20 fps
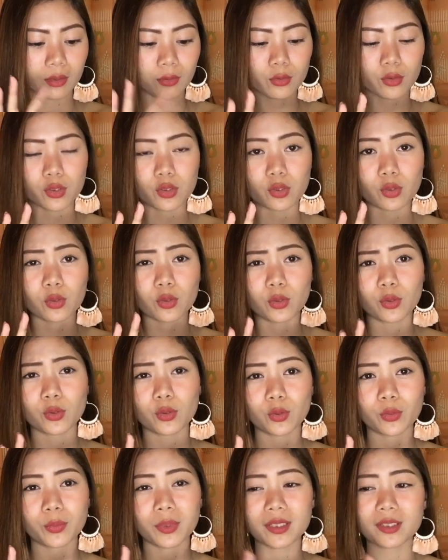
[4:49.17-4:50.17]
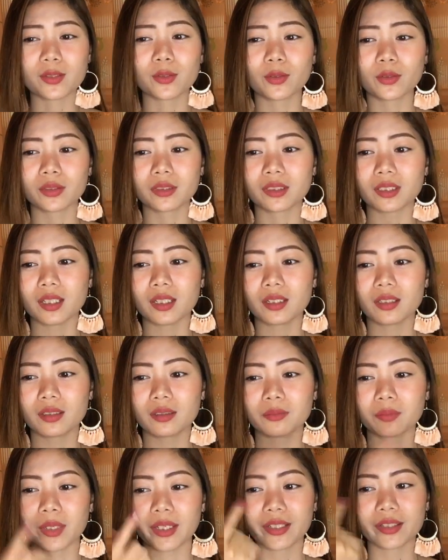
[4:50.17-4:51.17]
gusto ko magsuot
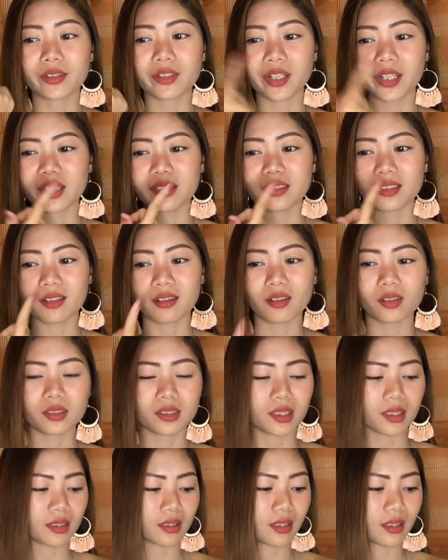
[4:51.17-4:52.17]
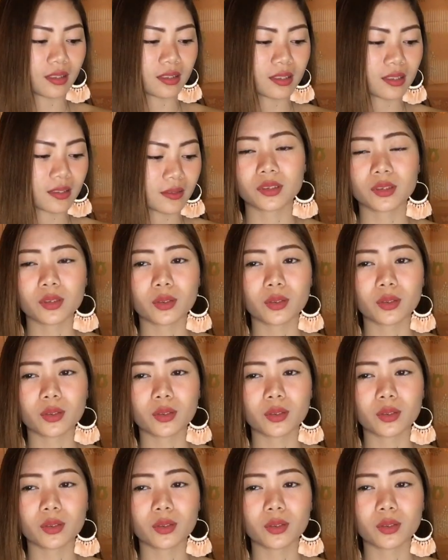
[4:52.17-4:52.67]
ng may gray na contact lens.